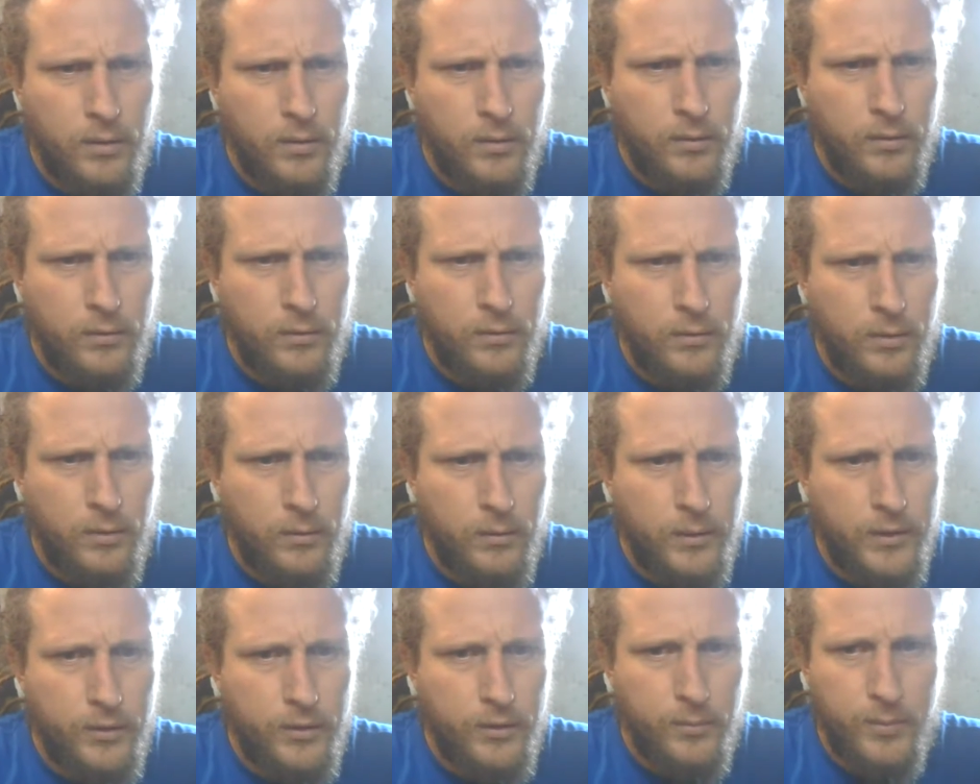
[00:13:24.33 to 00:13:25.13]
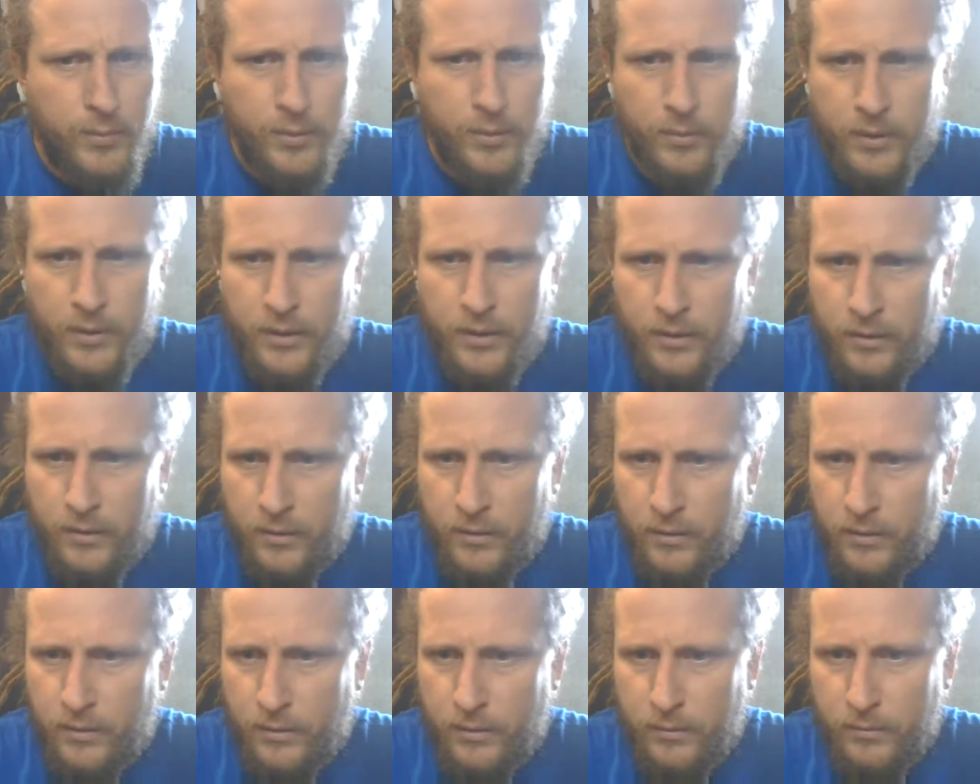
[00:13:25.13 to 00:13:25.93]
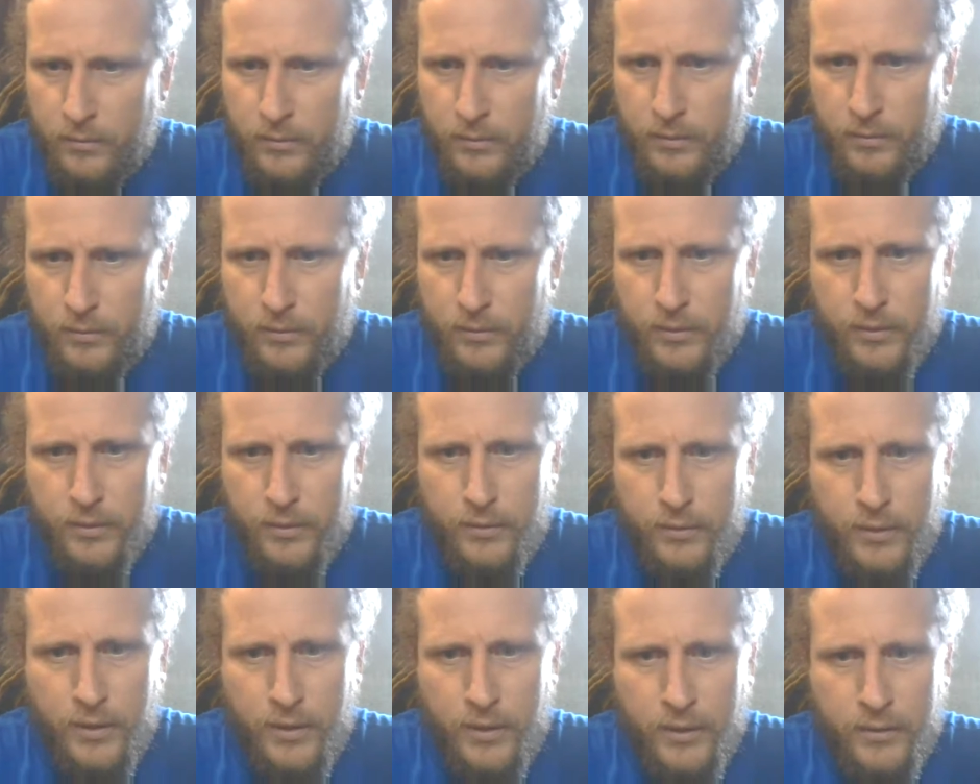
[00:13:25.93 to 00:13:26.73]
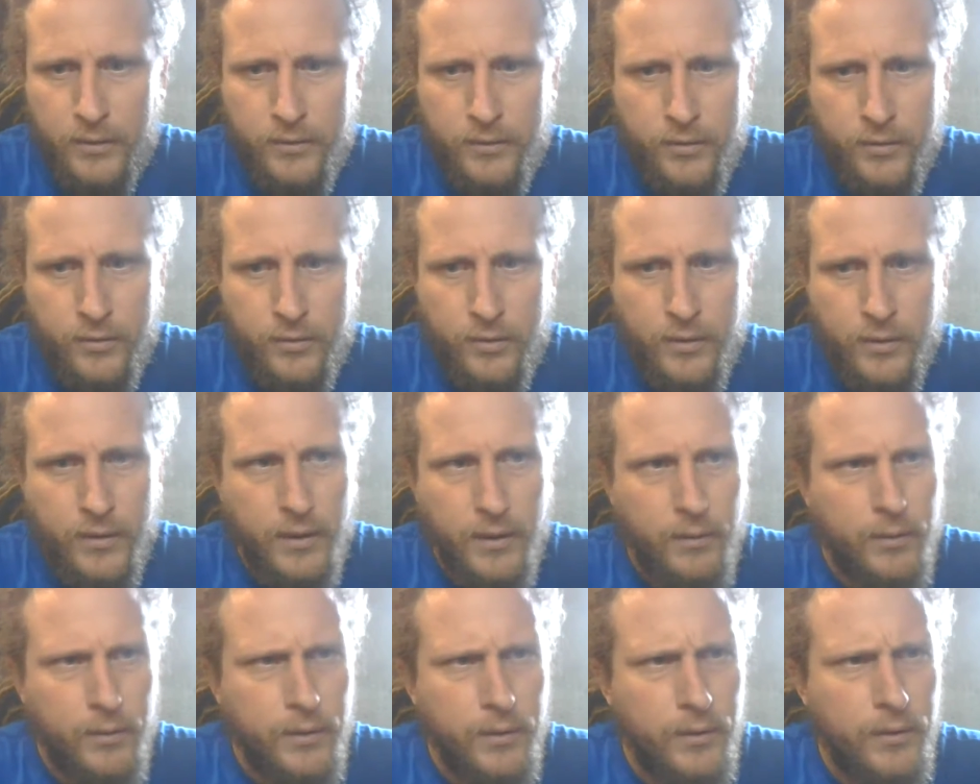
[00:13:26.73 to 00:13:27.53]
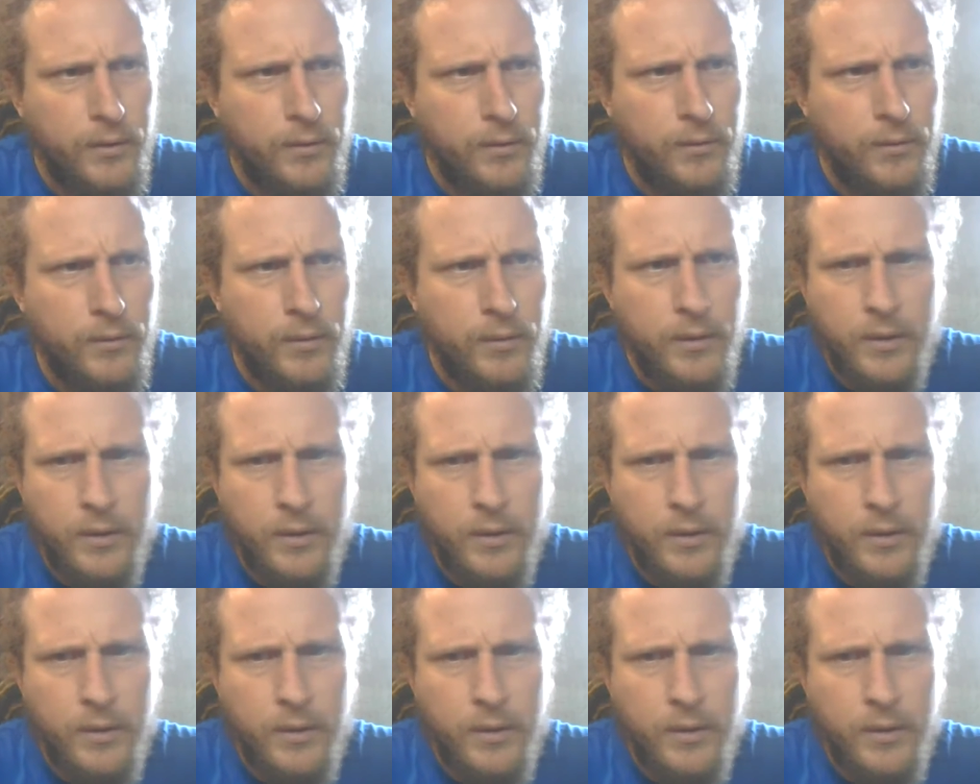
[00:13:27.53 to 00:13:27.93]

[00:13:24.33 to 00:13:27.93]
No, HLP wiki. No, don't want to do that. Destroy that one. No.